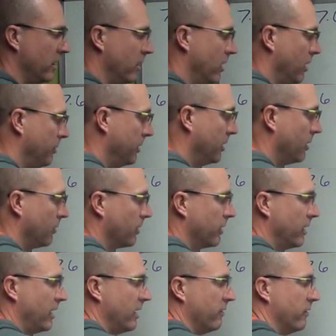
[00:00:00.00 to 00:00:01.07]
Up here we're going
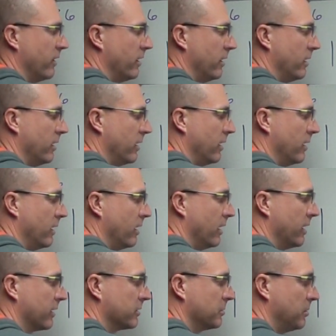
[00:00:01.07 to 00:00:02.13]
to have
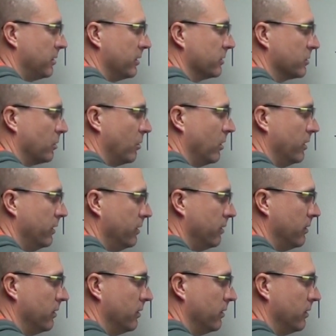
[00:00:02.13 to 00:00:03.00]
x plus 1.